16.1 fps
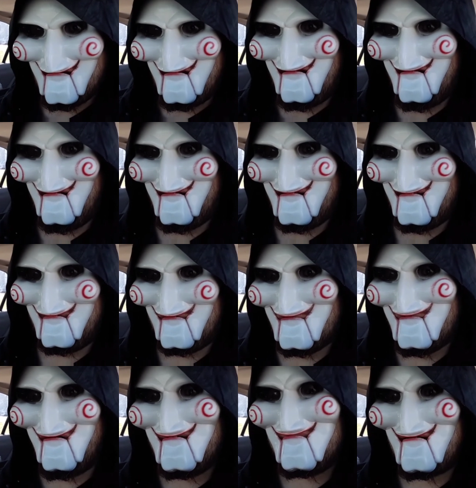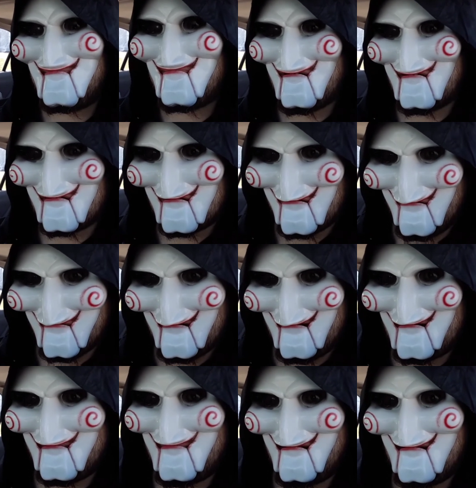If you want my personal
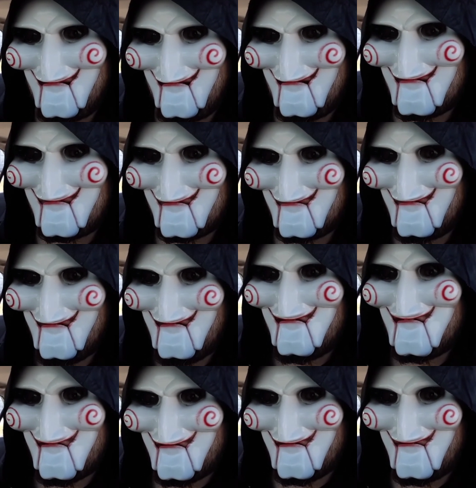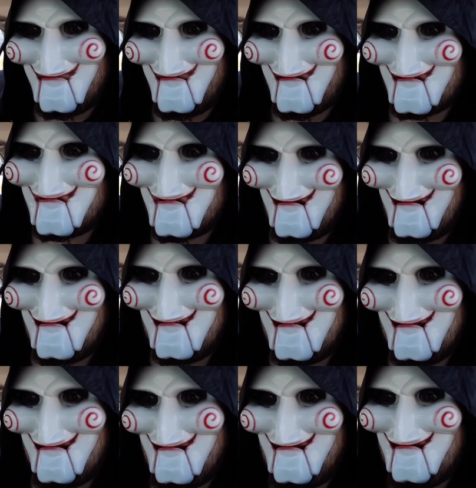recommendation, you're going to want to try to
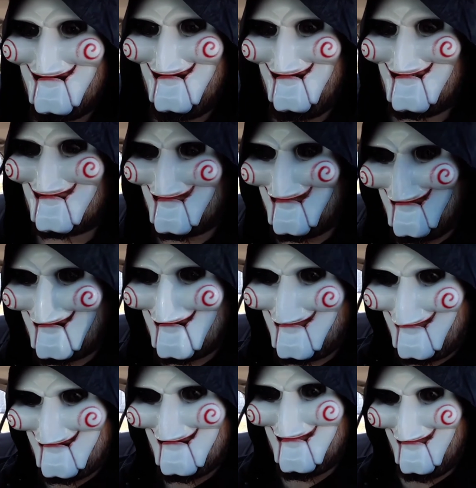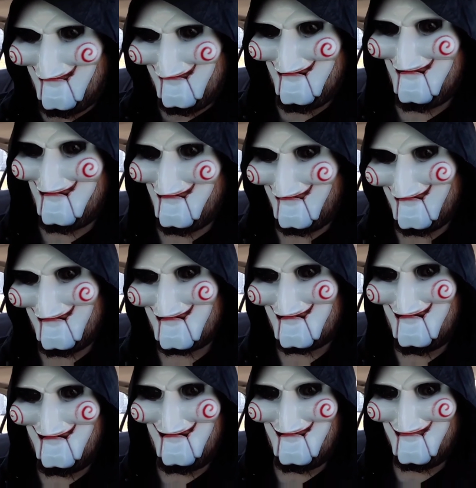get as many people in on this
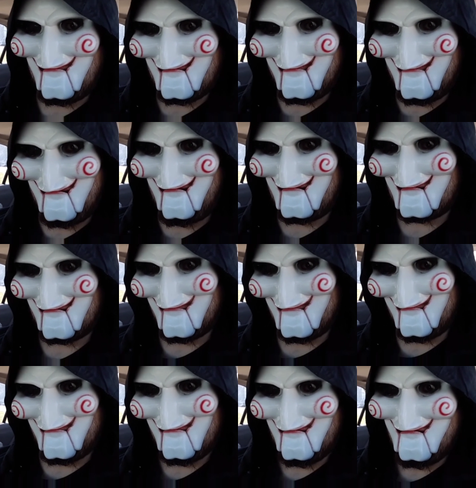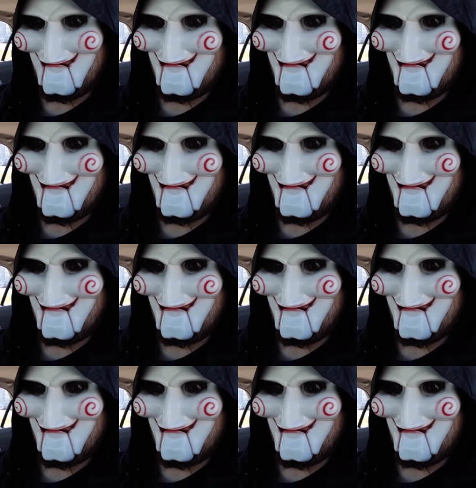game as possible.